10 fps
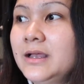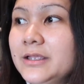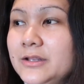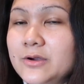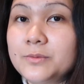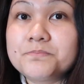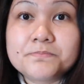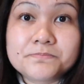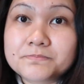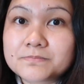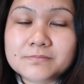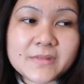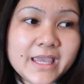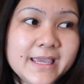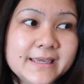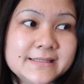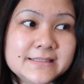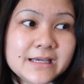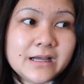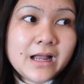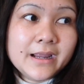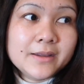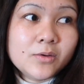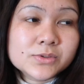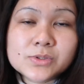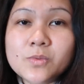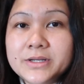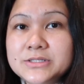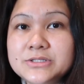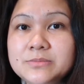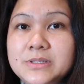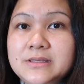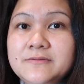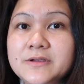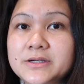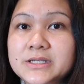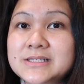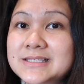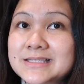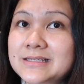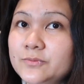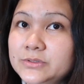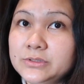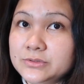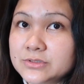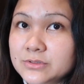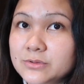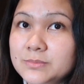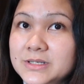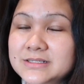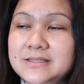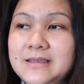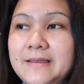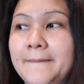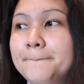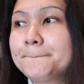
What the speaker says: and I also wanted to be very consistent with YouTube kasi